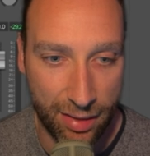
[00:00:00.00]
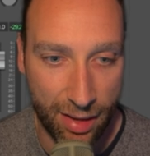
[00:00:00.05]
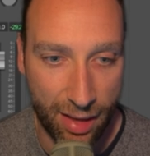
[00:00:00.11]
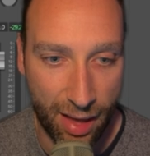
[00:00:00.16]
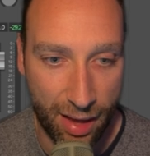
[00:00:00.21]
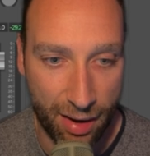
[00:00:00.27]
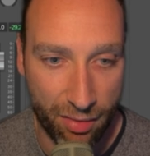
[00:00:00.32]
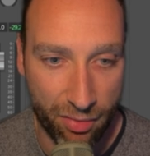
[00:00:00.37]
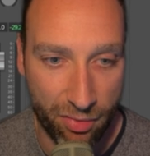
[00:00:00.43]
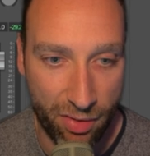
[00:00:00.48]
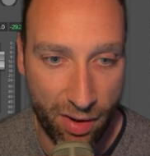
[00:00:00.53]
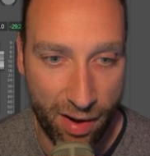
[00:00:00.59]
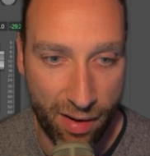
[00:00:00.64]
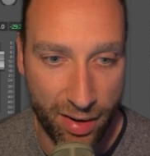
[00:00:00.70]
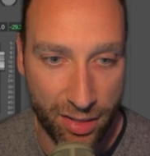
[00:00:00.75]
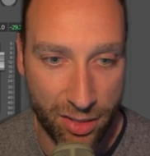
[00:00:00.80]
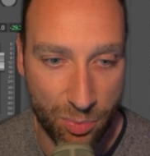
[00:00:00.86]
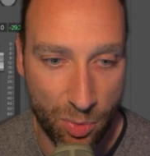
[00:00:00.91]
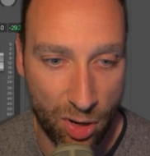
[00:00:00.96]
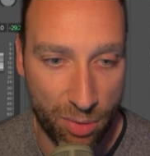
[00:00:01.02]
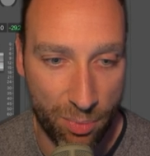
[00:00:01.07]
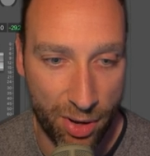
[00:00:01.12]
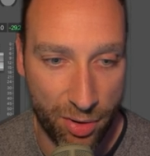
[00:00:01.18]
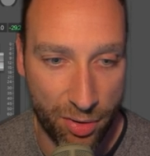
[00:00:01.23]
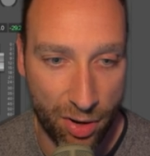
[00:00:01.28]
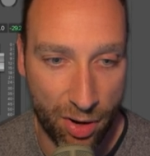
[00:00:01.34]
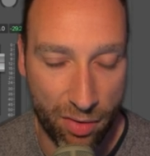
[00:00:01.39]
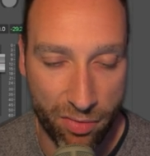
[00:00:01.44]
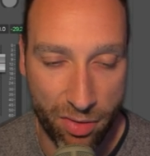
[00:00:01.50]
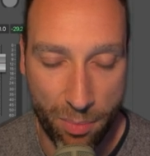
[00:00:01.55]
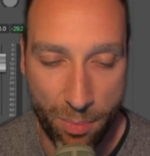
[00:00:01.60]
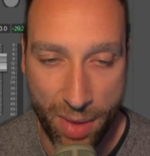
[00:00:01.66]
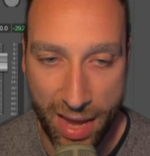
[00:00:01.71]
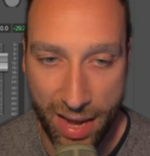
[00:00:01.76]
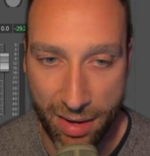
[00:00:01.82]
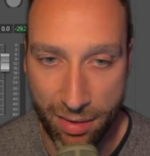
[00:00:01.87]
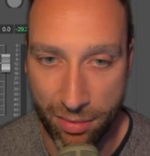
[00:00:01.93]
and a very small amount of the
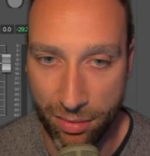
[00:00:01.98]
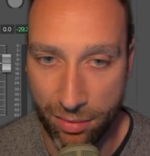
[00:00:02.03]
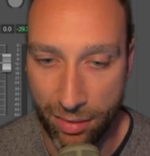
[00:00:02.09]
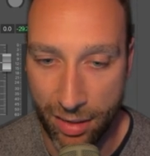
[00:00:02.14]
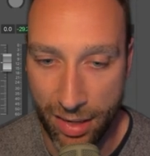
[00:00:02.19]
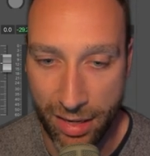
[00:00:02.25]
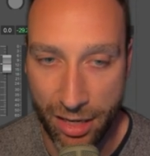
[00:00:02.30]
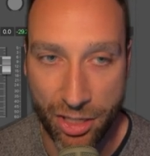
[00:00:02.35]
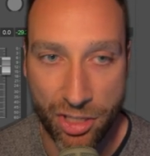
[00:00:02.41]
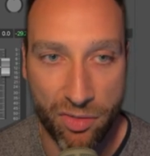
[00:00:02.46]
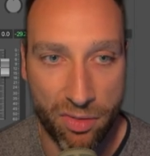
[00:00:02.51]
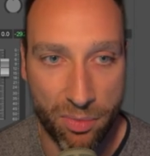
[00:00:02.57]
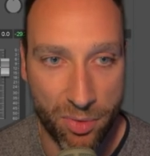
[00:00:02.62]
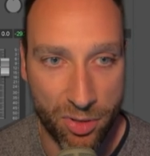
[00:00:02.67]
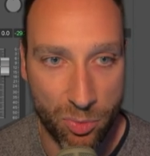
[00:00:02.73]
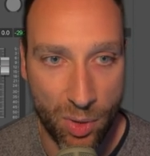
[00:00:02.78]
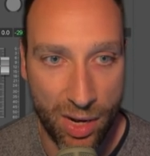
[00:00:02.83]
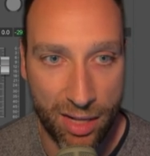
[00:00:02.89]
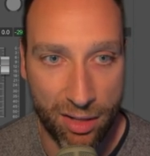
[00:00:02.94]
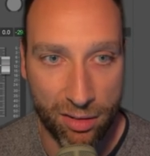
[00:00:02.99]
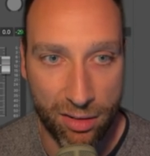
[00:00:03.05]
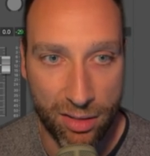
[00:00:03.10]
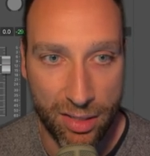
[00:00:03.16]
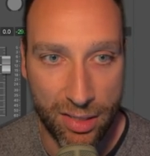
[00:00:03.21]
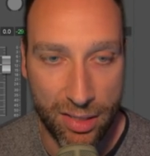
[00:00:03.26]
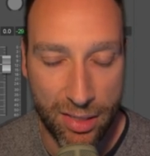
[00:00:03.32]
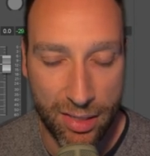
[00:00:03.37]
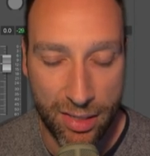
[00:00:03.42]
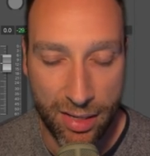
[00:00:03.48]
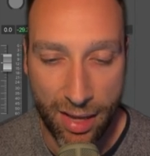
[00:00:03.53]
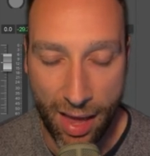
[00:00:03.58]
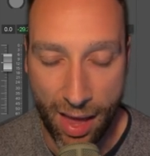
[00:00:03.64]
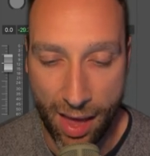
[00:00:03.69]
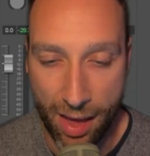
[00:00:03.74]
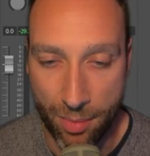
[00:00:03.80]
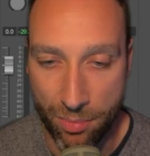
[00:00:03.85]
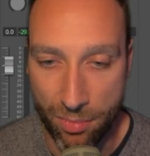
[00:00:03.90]
main in each of them as well.
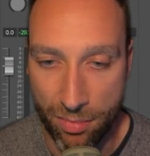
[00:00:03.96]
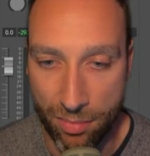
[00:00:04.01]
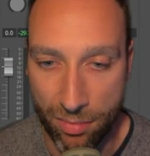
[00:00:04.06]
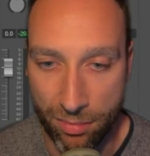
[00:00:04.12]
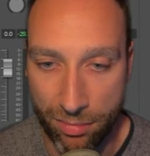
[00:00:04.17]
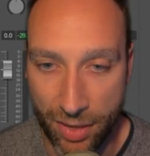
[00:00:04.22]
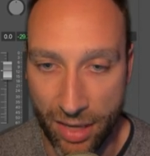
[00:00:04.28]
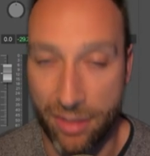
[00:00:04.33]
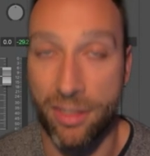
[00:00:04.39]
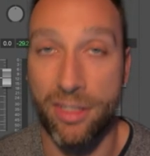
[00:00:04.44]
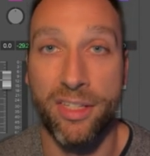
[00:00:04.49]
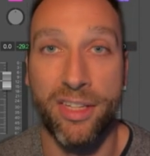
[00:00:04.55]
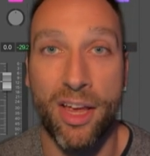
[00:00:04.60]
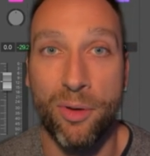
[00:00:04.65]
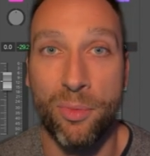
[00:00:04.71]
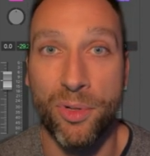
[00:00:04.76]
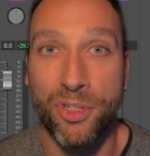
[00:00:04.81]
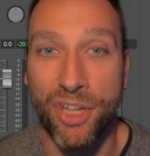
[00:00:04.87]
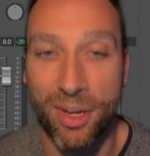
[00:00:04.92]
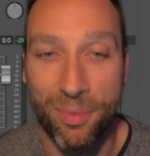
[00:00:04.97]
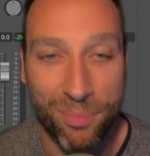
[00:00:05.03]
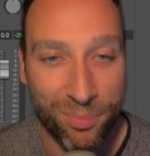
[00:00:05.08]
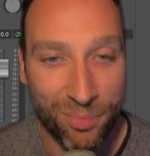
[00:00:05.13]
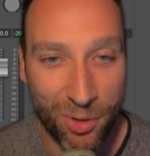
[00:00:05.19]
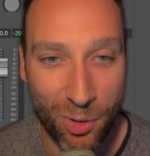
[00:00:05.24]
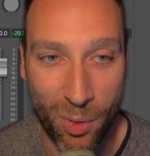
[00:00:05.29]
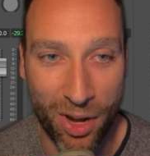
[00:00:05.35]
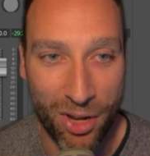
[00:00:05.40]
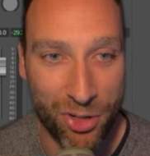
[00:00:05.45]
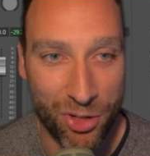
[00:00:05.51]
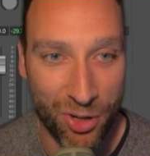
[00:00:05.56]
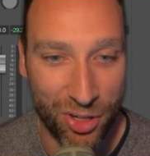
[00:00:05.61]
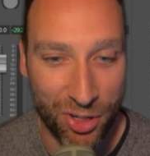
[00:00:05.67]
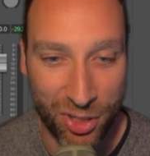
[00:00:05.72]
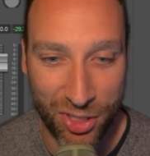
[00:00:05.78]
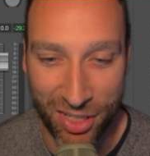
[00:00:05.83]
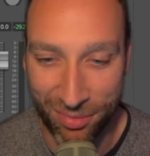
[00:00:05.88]
That's a sound which I'm quite
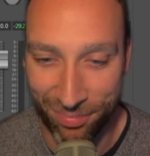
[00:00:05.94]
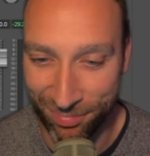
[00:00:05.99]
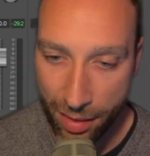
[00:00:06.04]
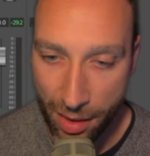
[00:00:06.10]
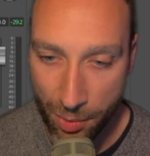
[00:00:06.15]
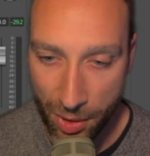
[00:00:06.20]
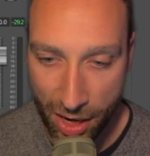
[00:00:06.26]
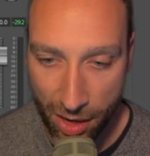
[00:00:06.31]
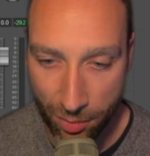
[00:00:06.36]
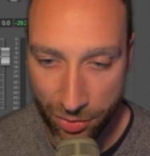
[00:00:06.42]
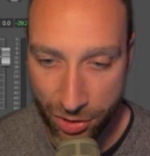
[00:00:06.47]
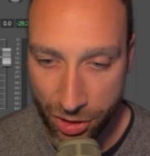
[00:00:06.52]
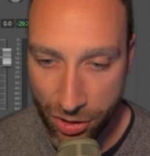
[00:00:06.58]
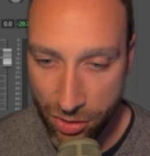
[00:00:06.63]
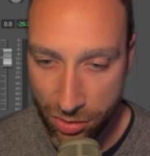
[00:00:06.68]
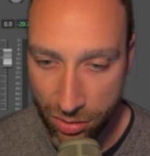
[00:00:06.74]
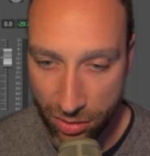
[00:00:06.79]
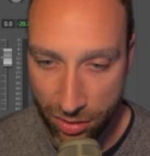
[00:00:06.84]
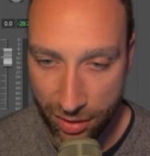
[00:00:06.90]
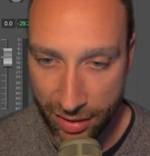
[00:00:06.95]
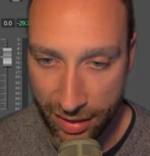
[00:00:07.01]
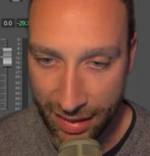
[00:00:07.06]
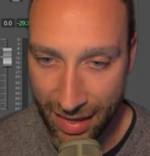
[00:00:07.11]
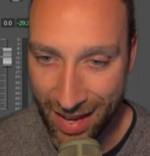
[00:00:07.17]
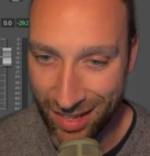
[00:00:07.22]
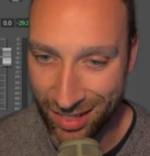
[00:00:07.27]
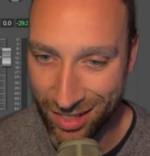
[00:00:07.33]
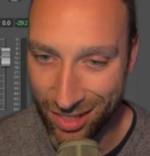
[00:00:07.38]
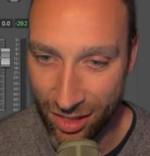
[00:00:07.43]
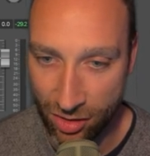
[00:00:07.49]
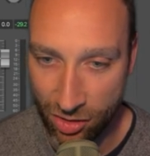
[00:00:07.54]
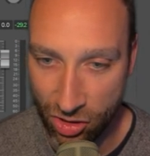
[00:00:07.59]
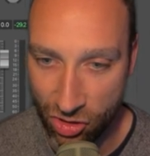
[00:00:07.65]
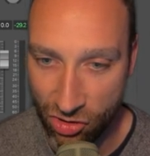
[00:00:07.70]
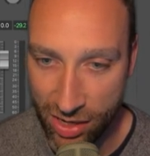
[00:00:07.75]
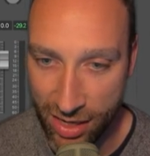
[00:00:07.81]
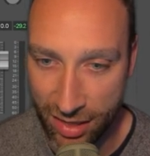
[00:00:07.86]
enjoying using. Then we come to glass
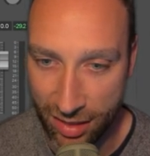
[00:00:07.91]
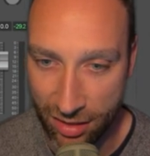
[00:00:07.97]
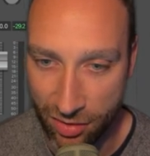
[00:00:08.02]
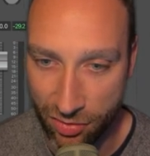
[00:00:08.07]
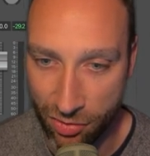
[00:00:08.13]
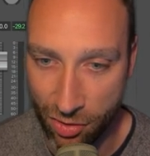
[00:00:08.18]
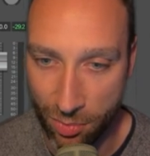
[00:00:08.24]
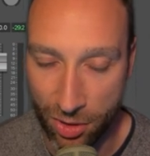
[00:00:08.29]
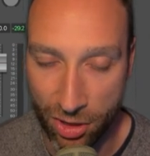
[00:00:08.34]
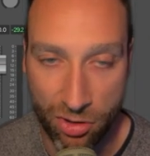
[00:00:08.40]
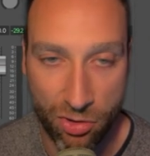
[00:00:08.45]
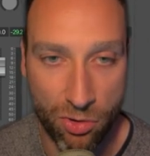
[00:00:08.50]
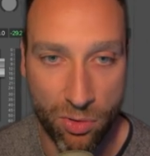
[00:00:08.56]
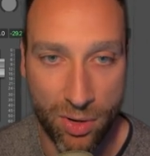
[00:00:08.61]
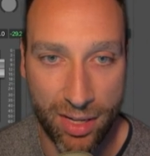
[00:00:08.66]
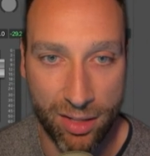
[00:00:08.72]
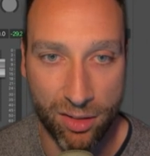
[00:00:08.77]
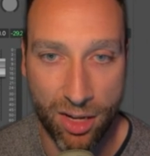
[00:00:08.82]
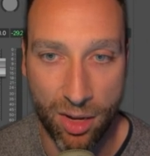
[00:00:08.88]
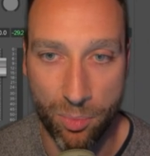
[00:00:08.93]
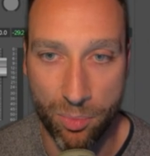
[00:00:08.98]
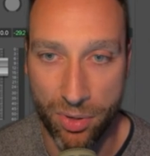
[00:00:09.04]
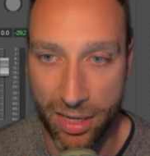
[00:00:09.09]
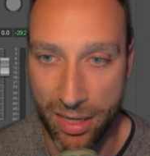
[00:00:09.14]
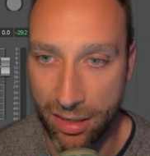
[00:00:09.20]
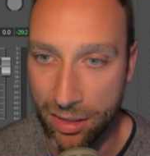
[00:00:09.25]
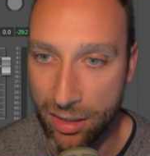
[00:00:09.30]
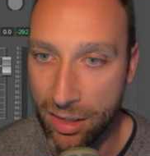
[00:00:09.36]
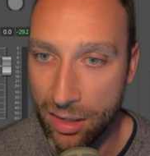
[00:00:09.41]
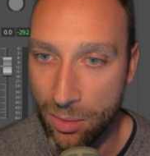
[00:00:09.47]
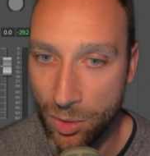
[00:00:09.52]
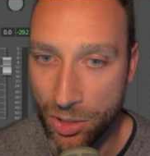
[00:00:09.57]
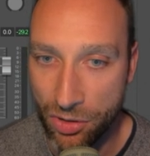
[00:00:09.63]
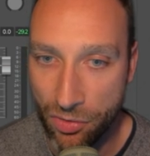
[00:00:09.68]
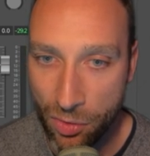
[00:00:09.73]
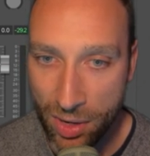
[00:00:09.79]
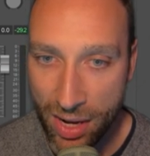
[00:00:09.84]
strings from the Crow Hill Company,
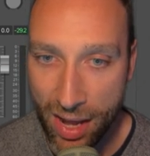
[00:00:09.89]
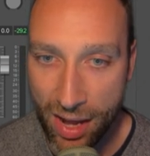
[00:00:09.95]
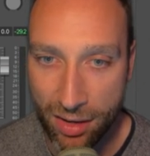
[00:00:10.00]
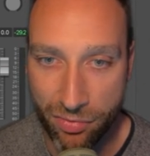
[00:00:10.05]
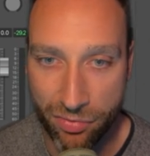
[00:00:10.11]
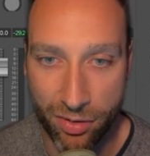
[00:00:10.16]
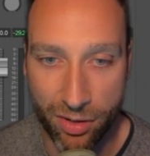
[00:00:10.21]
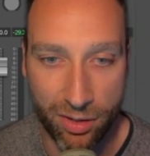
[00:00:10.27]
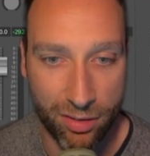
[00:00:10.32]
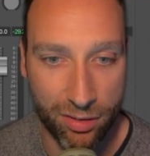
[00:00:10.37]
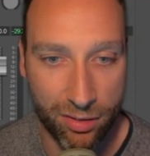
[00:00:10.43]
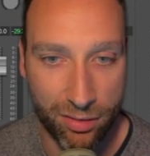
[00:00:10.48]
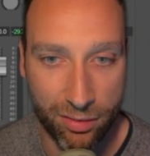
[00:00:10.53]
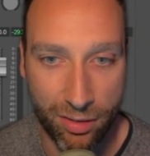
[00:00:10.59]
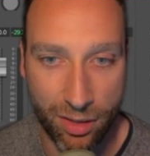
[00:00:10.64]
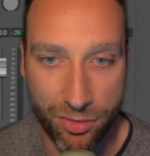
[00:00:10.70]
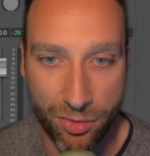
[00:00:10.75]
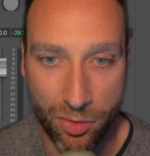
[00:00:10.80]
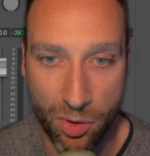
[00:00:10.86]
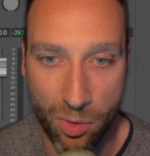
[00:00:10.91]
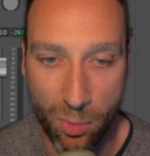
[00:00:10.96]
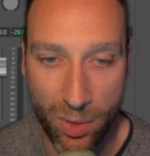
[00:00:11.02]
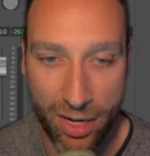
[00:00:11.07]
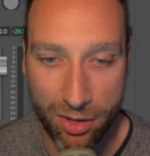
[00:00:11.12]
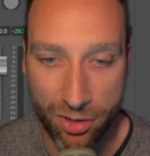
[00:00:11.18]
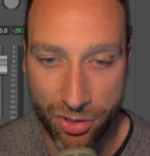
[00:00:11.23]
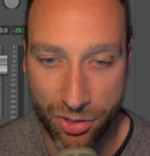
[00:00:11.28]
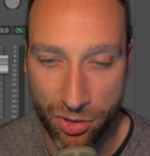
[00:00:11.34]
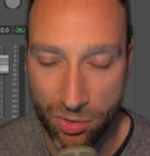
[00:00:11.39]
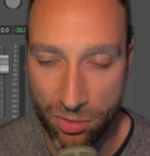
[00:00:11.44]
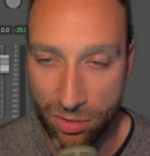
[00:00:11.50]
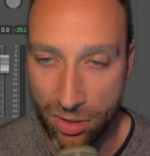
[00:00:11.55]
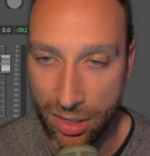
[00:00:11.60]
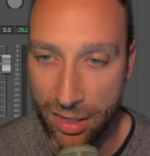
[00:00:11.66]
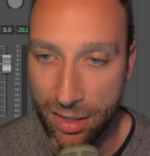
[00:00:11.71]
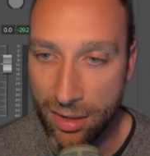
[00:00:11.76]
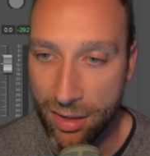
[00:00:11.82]
which I've only had for, a week or so,
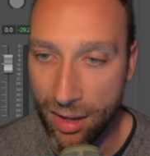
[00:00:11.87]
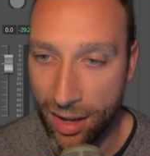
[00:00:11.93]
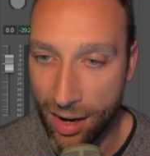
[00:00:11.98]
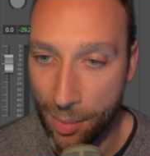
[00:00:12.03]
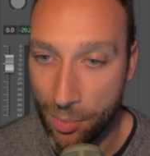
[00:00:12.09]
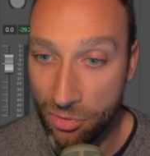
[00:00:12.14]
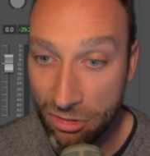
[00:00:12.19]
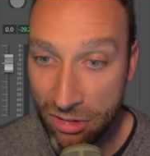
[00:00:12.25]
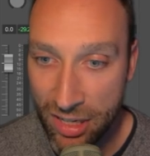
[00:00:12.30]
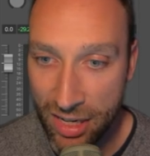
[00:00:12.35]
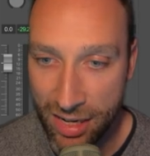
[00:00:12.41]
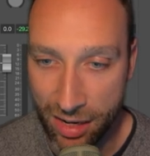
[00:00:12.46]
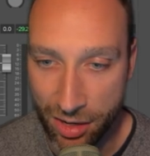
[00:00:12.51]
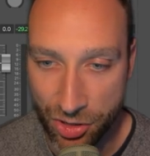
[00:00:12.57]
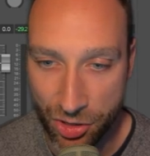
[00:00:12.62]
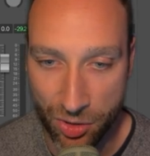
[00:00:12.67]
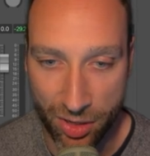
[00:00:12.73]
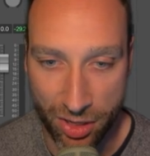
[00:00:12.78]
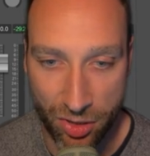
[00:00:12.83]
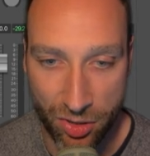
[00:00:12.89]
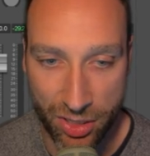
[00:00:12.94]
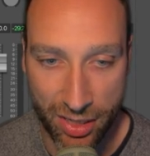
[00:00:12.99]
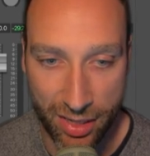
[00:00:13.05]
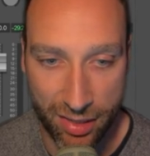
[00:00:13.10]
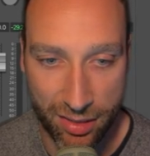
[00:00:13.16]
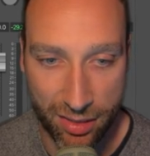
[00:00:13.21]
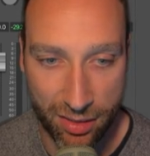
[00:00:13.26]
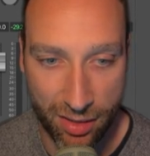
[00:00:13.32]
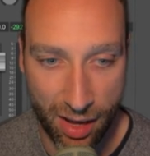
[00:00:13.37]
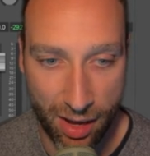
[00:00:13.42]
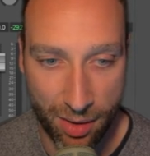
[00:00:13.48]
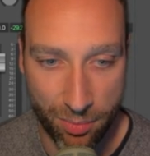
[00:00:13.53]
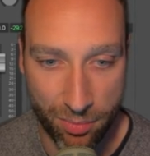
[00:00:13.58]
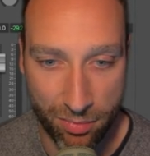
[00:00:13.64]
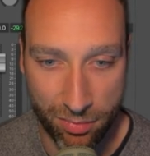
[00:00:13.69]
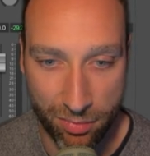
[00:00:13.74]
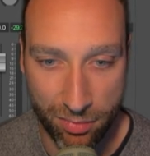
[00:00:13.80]
and I'm really enjoying using it.
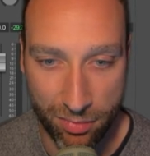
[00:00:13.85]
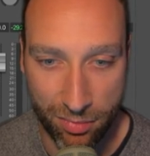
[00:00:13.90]
And